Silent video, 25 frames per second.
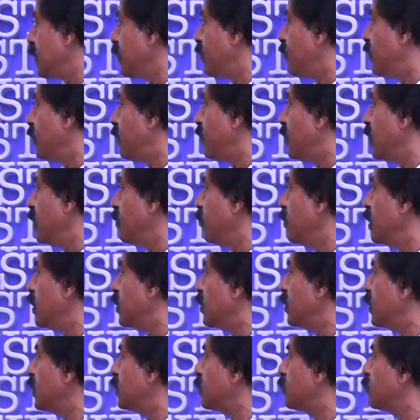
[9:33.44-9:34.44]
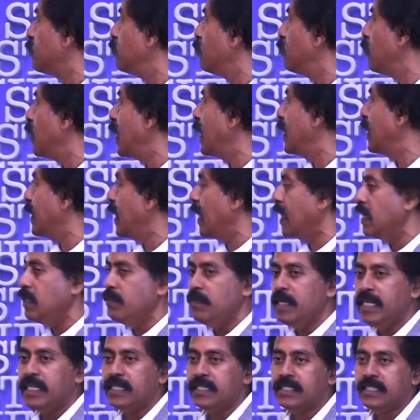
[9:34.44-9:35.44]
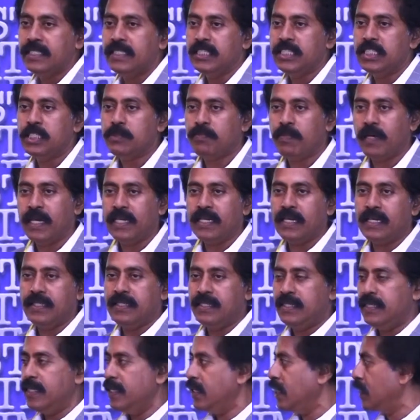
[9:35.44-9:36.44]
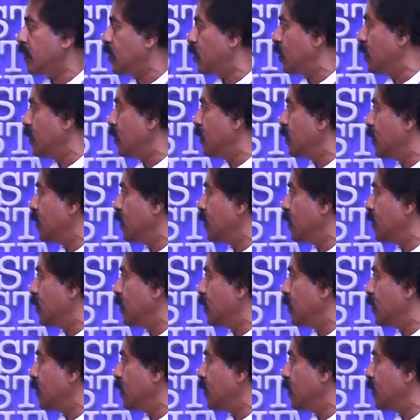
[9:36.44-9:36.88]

a 15 meters by 9 meters is the span other direction.